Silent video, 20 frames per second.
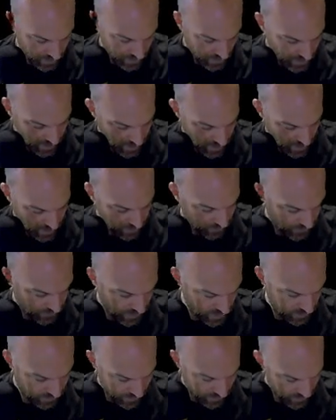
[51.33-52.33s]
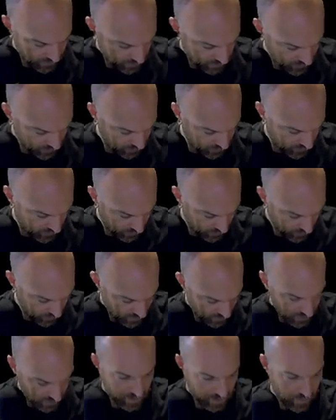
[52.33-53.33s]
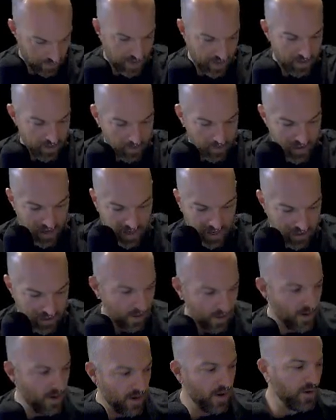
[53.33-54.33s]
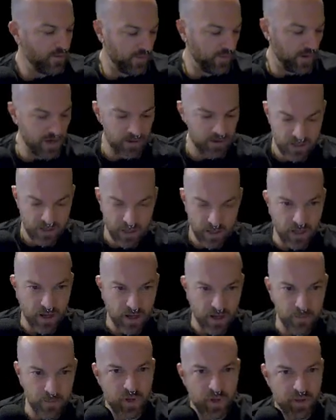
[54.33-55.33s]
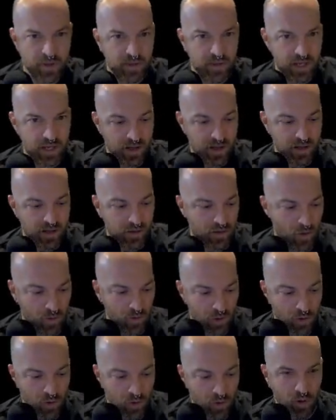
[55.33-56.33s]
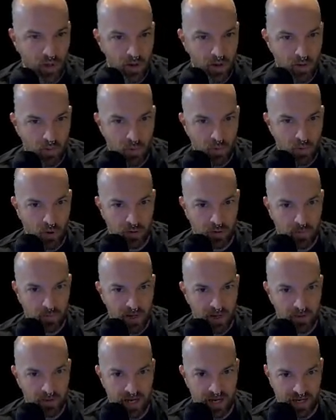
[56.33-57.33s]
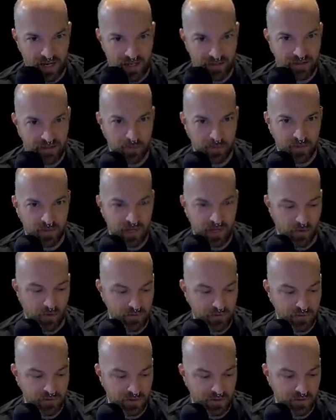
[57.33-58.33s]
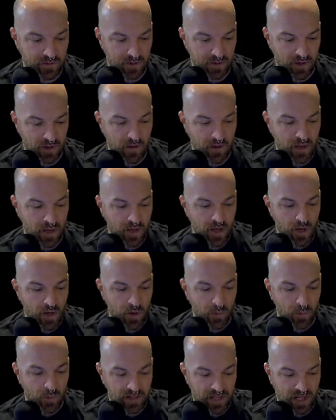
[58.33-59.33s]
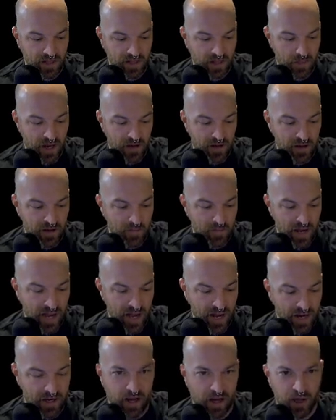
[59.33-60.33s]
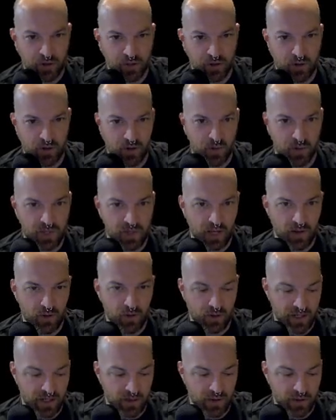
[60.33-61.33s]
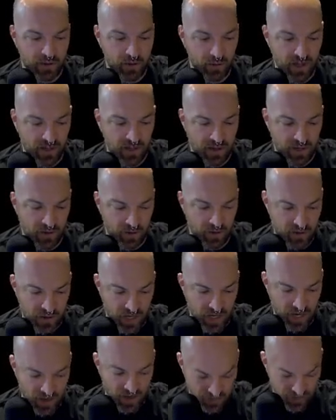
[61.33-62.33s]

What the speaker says: And finally, get them out of the bag here. Finally, it comes with the Coca-Cola Polar Bear dice themselves. So we're going to take them out of the bag. I'll show you what they look like a little bit, and then I'll show you how they